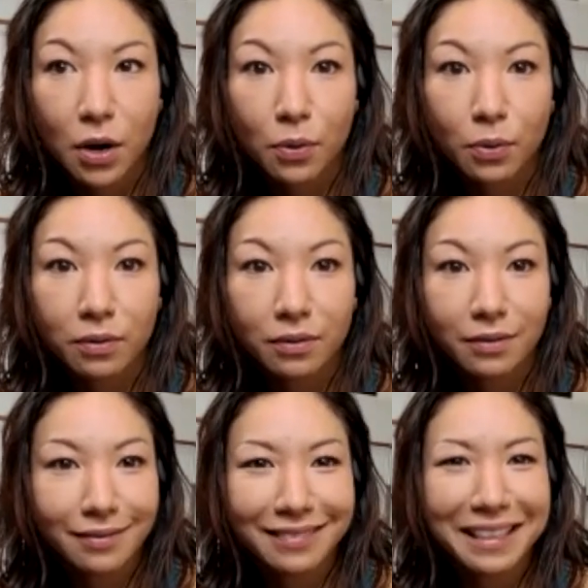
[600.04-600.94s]
when
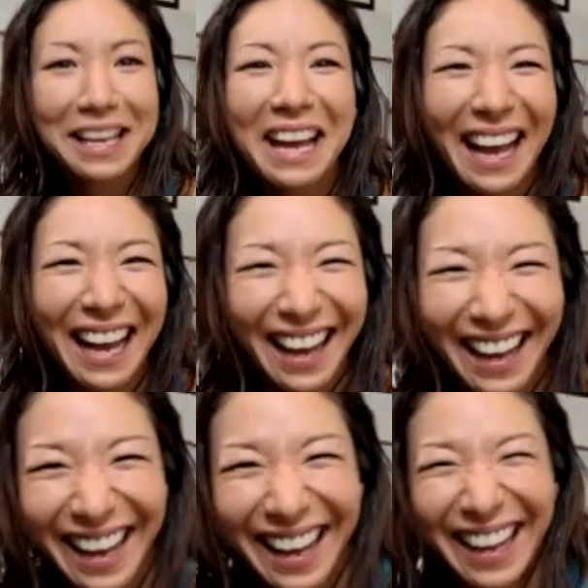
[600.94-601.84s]
I see you,
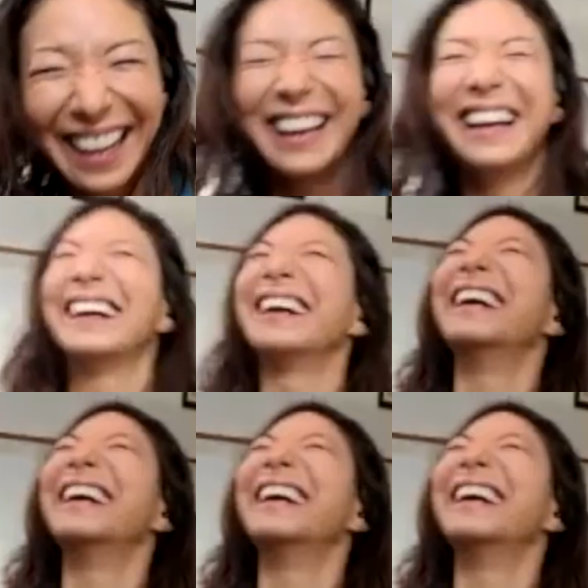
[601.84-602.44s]
boss, lady